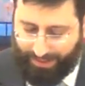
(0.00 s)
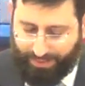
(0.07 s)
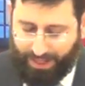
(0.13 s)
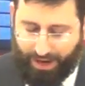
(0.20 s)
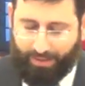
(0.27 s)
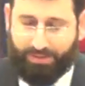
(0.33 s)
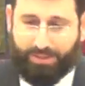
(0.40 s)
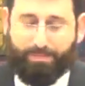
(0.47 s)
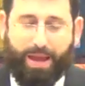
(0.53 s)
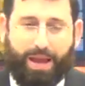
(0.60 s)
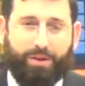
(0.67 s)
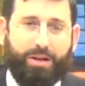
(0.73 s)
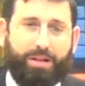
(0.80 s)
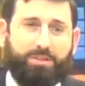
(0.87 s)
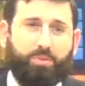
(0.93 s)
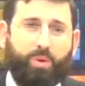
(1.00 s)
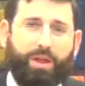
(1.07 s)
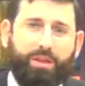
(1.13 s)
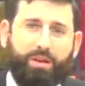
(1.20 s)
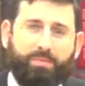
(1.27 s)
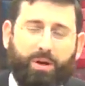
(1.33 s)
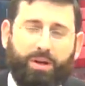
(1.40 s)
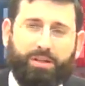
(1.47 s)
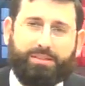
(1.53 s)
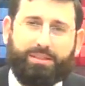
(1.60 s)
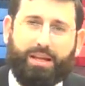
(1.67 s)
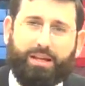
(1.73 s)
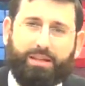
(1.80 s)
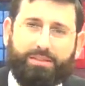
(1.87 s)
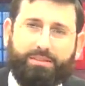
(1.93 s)
it becomes apparent why the Gemara
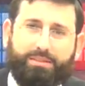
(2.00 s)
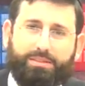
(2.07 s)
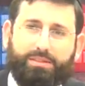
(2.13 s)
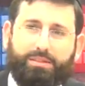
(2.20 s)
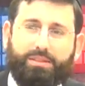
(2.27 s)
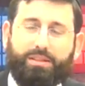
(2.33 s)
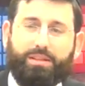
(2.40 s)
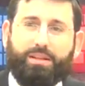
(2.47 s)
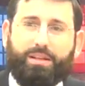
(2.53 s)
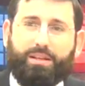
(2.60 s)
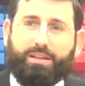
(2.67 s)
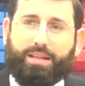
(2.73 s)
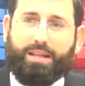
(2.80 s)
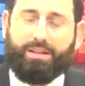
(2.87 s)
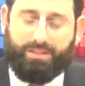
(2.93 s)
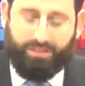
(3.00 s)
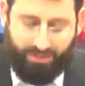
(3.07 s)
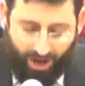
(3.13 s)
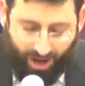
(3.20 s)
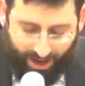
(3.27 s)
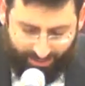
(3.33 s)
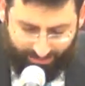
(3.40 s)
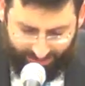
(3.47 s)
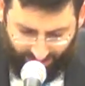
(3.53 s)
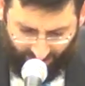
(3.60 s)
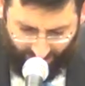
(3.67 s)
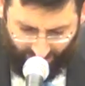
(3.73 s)
says, and in the times